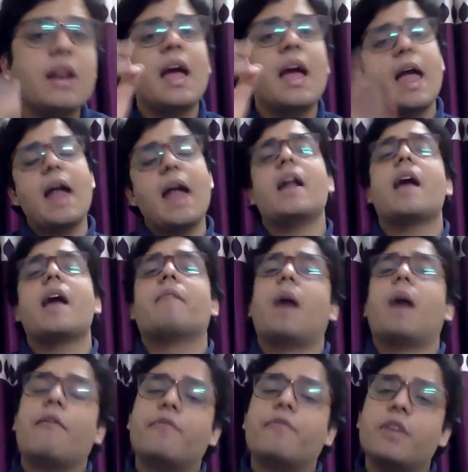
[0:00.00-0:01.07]
and
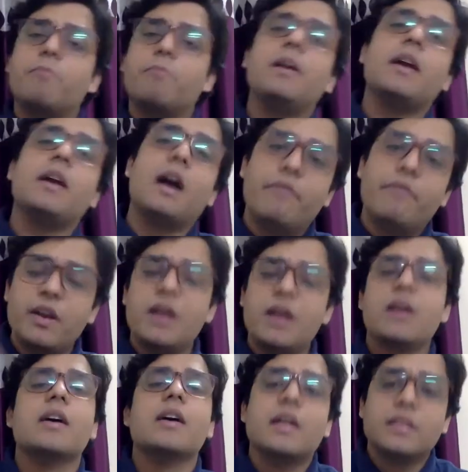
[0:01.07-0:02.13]
after being aware
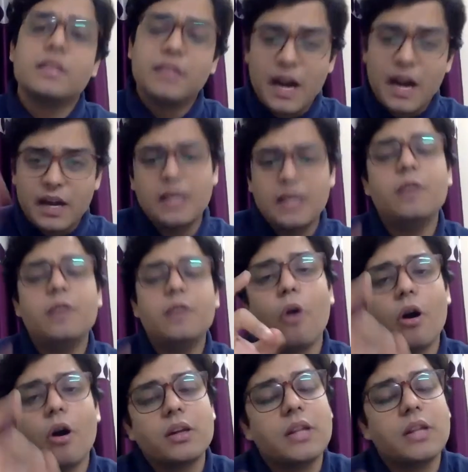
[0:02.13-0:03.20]
that he
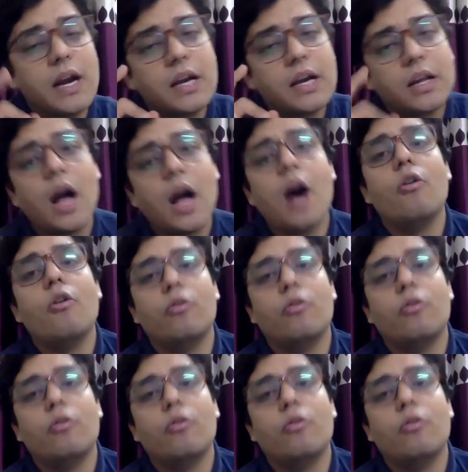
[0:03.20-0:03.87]
bought that cow.